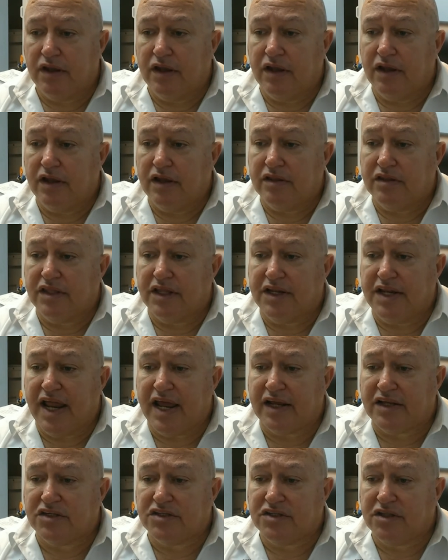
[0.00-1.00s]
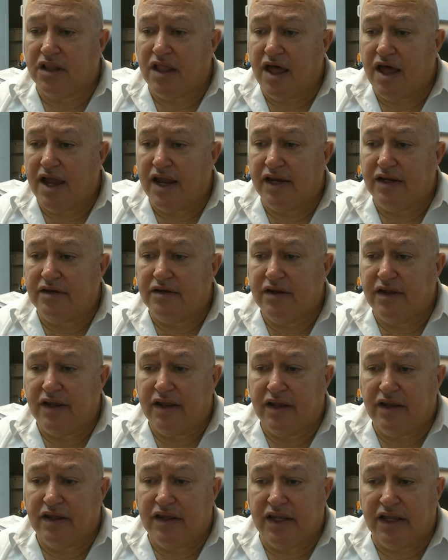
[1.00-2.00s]
The next line
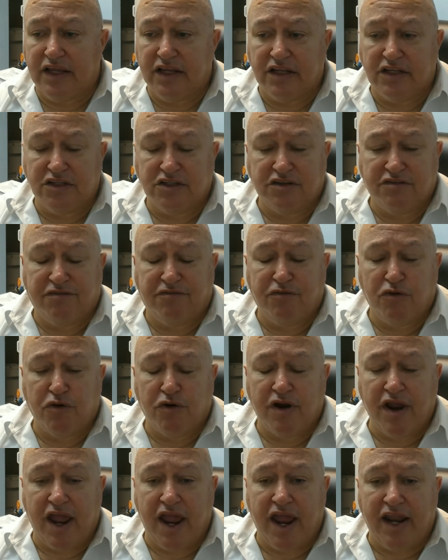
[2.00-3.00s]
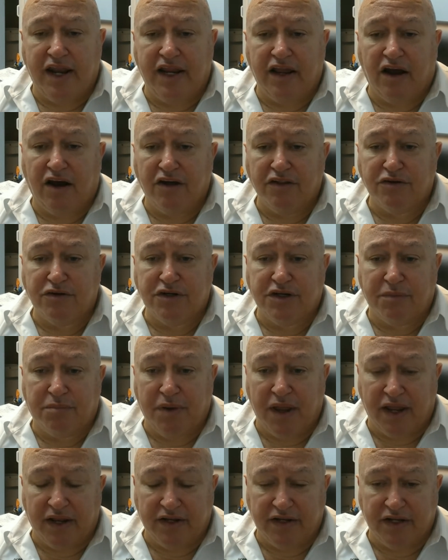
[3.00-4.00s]
is for any other
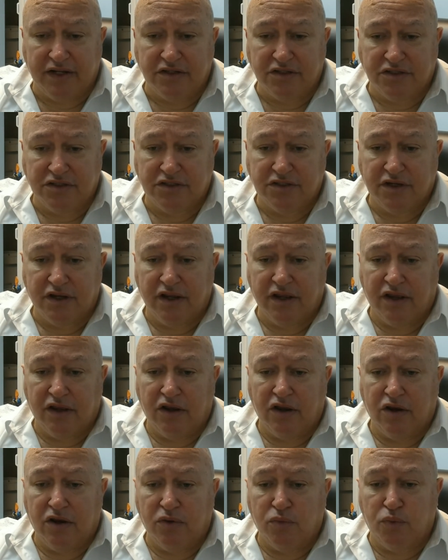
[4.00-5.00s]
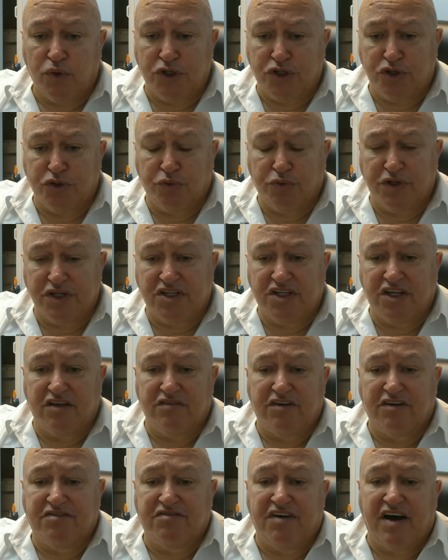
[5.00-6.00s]
dependents, which you receive a
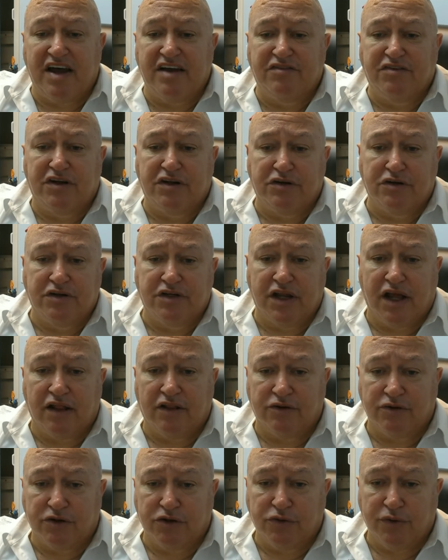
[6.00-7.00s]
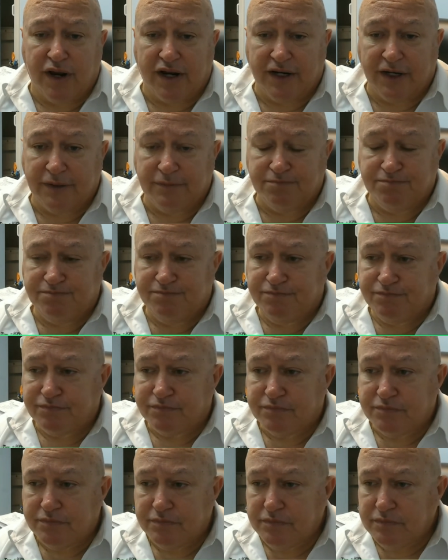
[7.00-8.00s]
$500 credit.
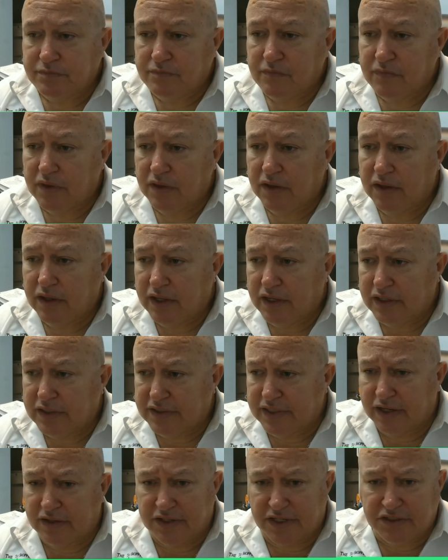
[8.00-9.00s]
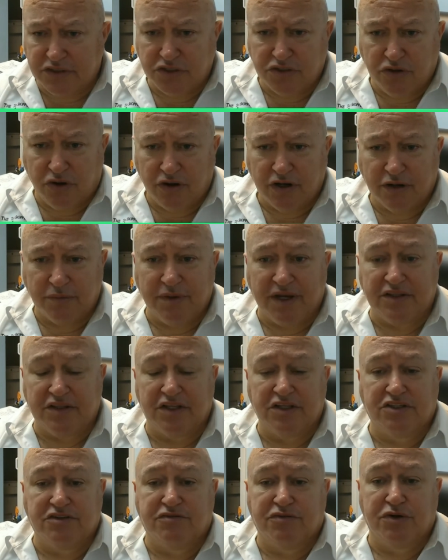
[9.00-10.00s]
Now let's talk about
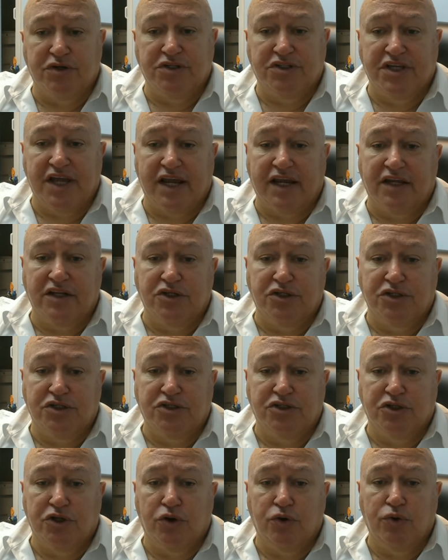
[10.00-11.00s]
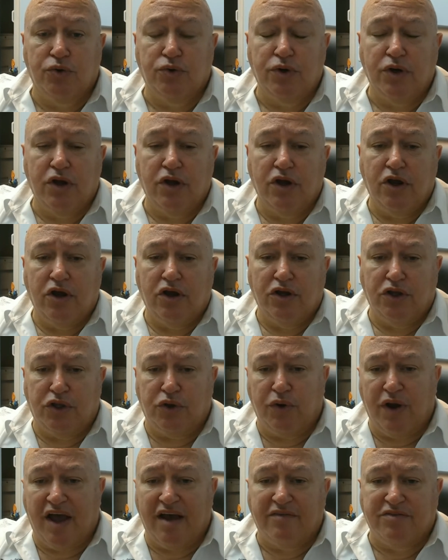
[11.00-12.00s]
this for a second, just so you
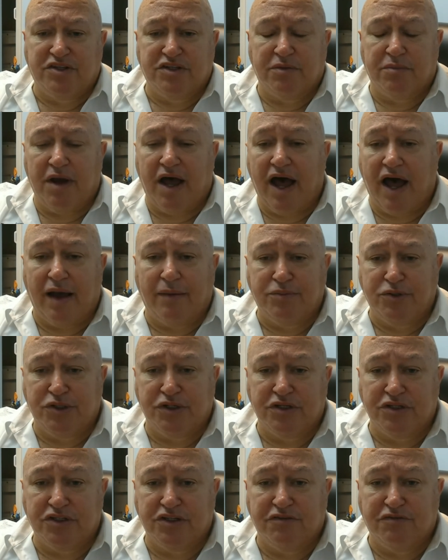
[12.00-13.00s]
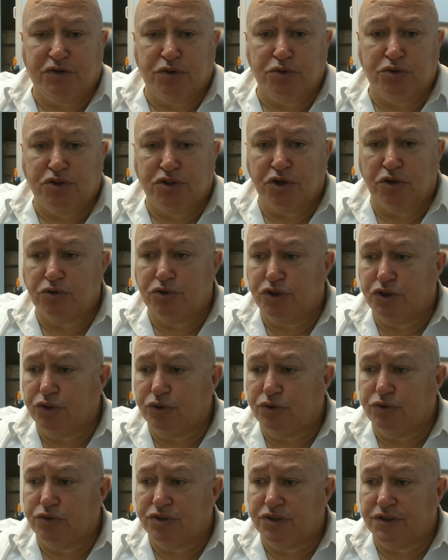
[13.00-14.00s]
have some options if you so choose.